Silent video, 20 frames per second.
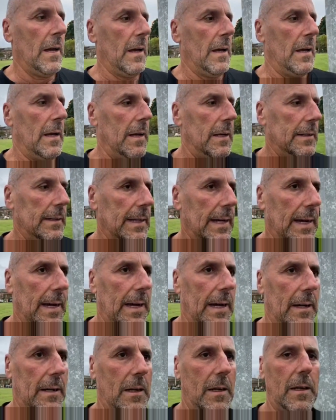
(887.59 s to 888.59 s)
And
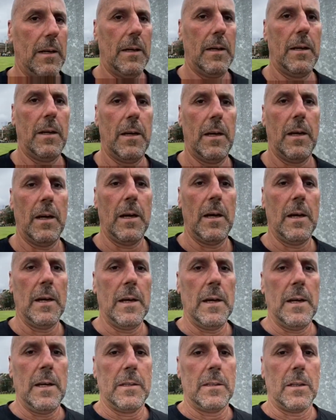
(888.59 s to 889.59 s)

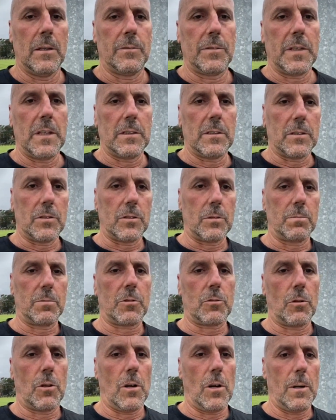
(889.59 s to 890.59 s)
don't forget to
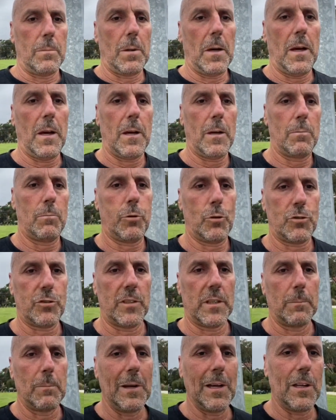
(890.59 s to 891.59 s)
subscribe. Push
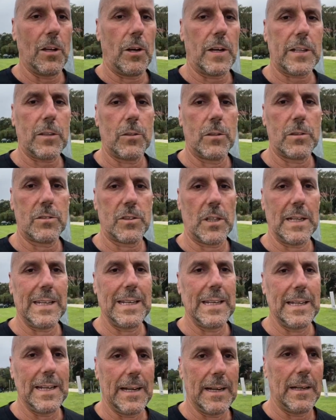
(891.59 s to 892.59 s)
the bell icon so you
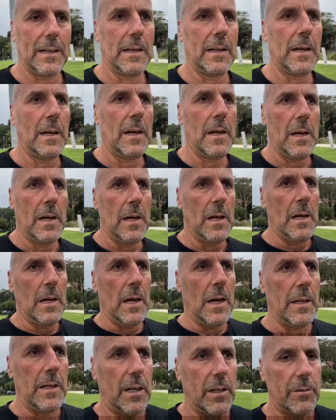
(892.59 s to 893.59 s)
get a
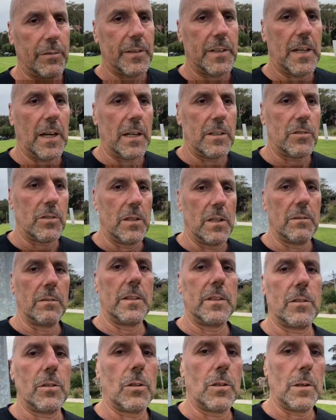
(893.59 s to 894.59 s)
notification every
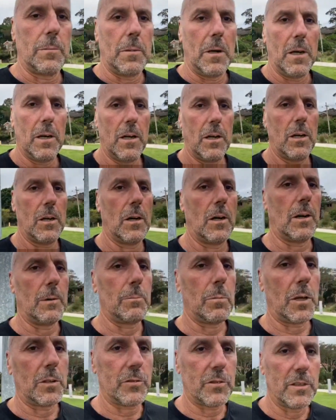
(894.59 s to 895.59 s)
time I
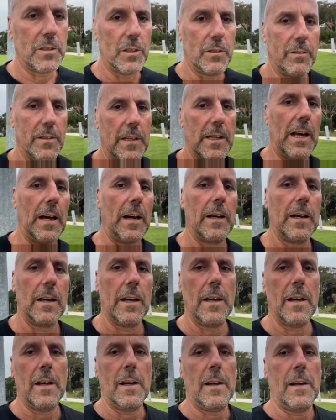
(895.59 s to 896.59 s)
post a new video.
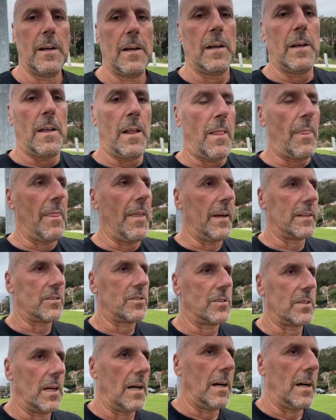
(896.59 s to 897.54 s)
That's